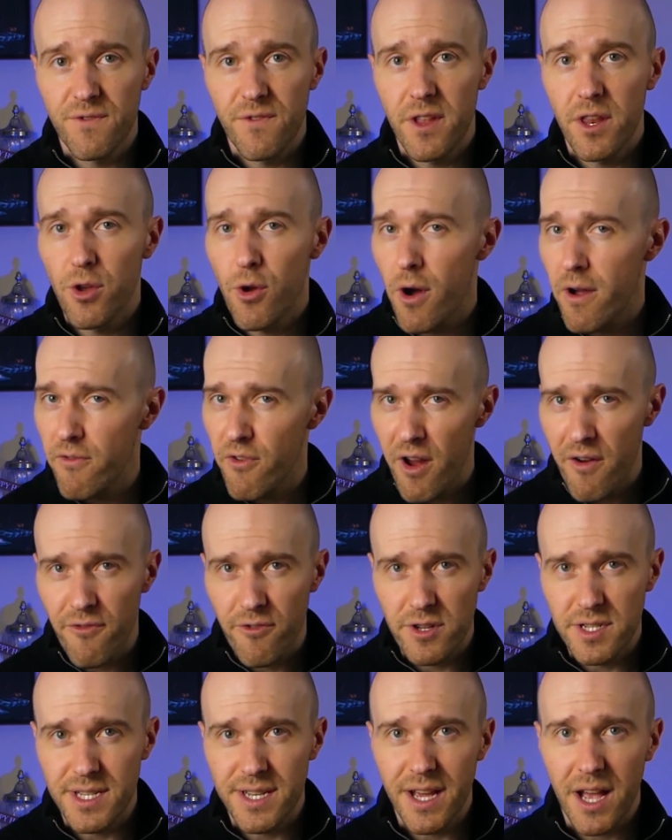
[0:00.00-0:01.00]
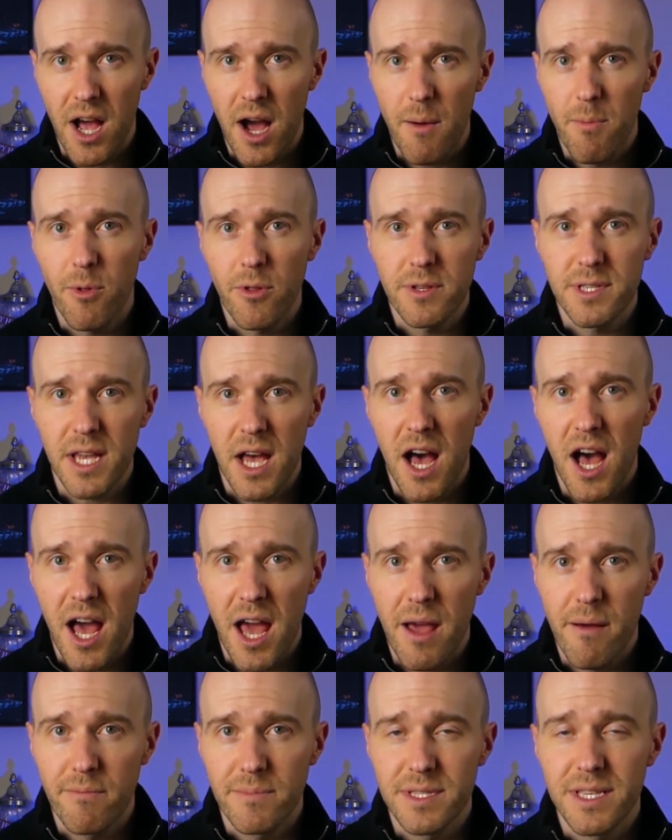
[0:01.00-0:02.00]
video I've referenced a couple
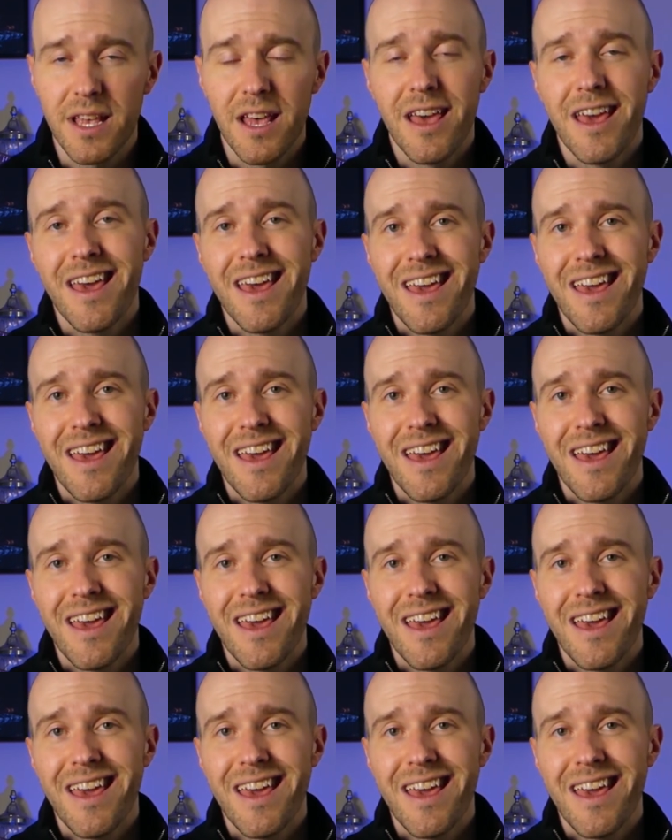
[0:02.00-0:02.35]
times